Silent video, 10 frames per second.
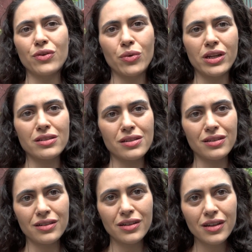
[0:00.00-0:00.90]
for wanting
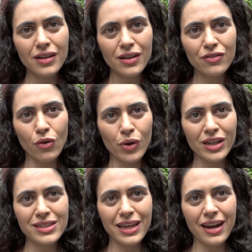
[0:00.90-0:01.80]

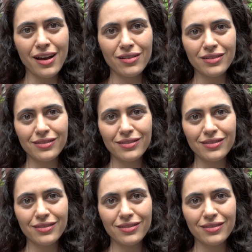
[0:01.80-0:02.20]
to get out,